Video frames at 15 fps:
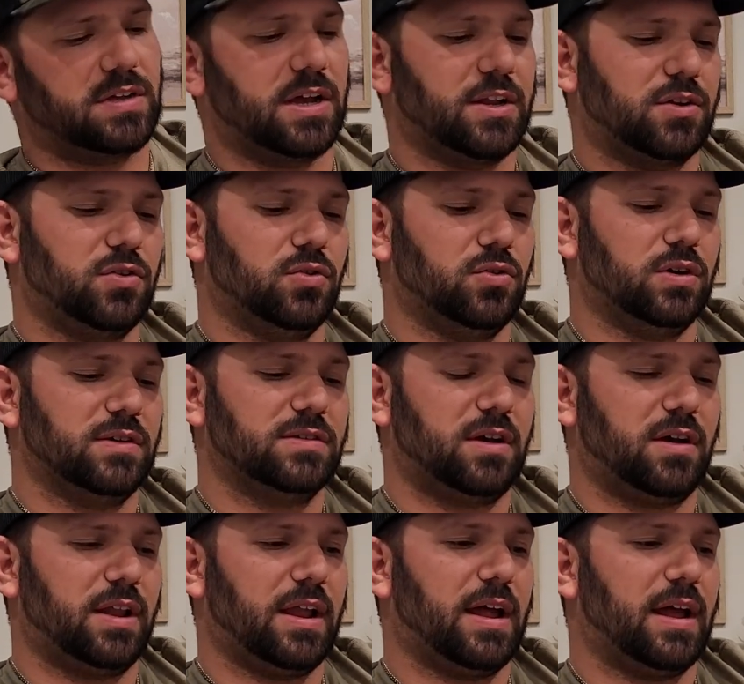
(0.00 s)
kind of cool. I
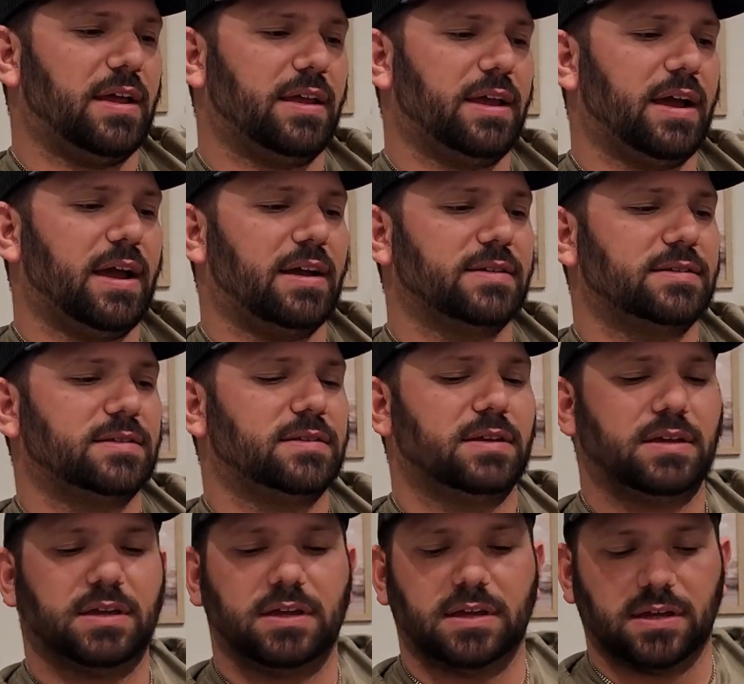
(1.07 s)
saw it at iCast.
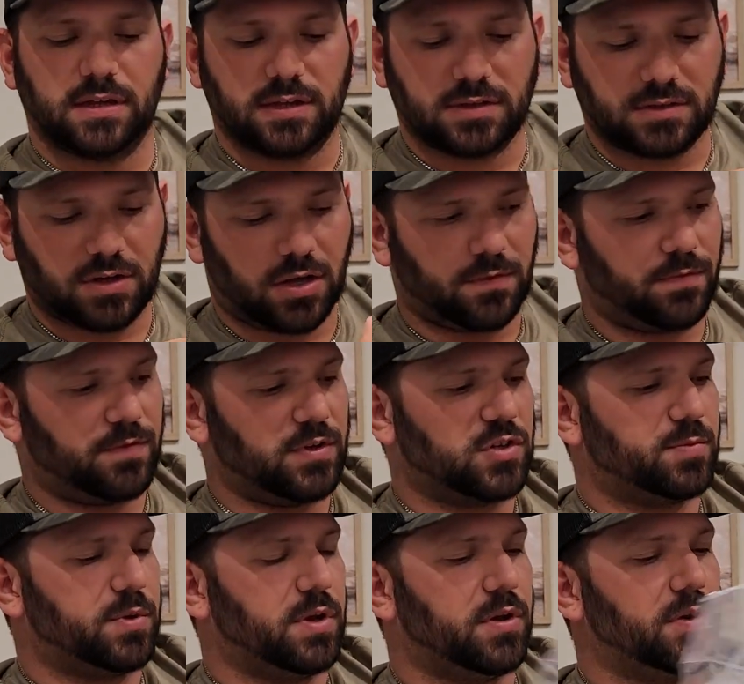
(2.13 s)
It's called
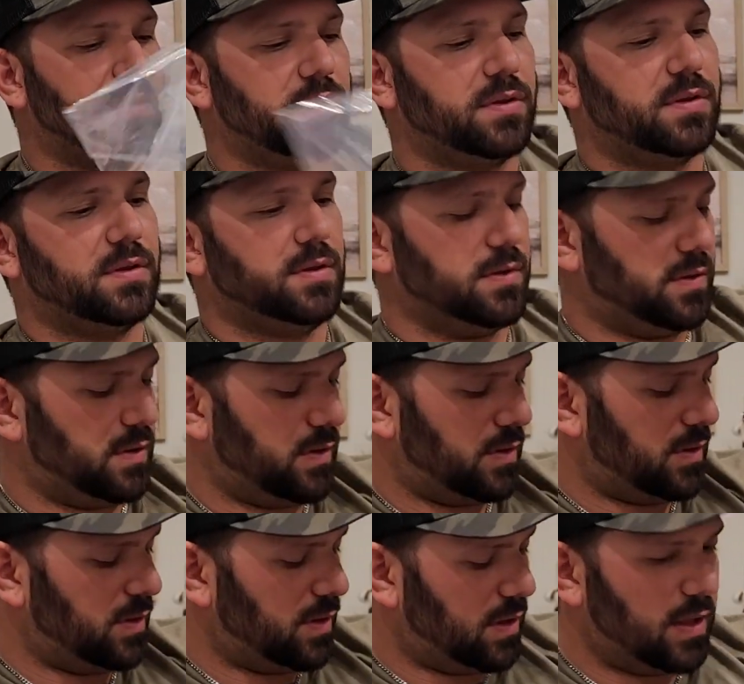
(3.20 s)
Fishbone.
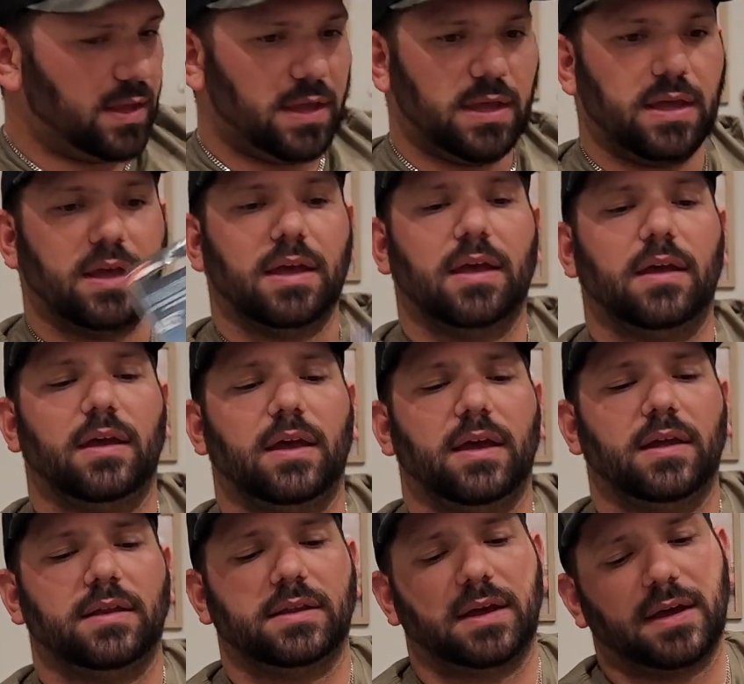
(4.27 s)

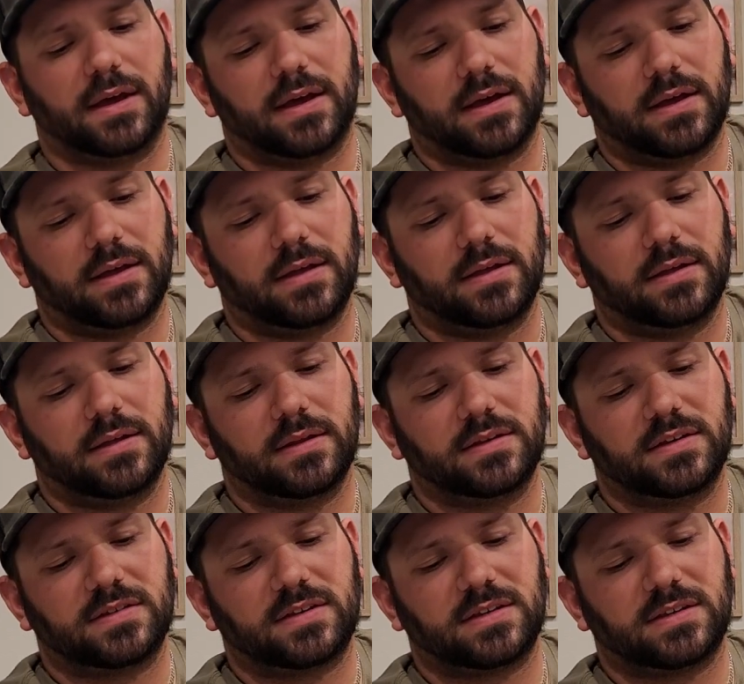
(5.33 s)
And
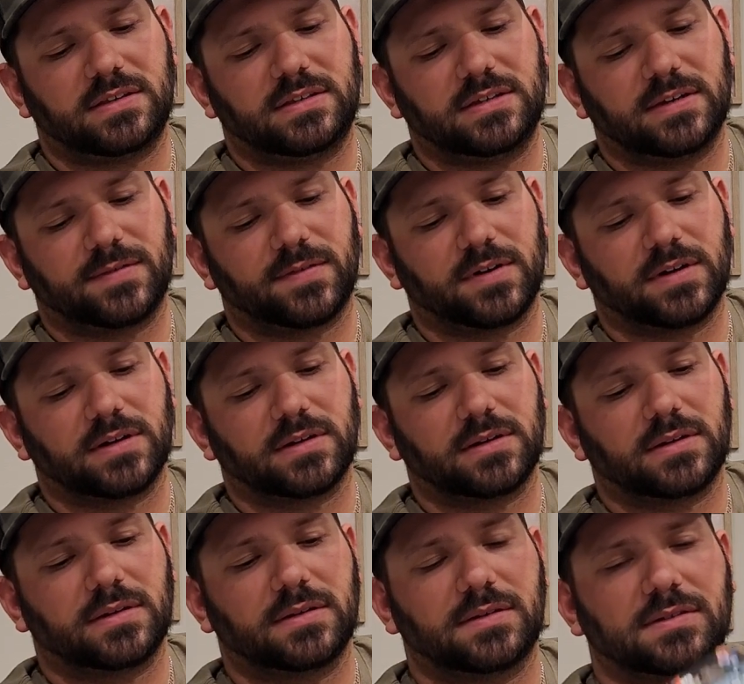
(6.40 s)
just a different
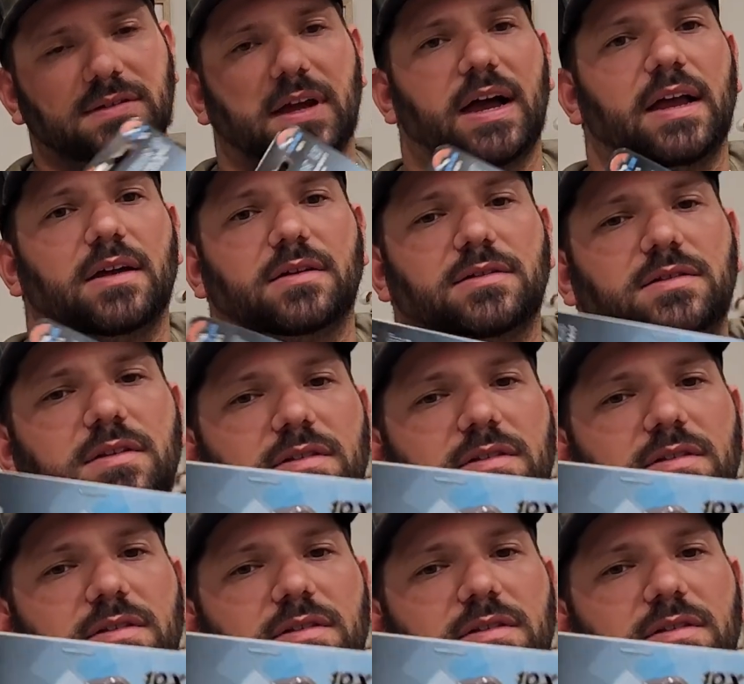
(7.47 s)
style, just a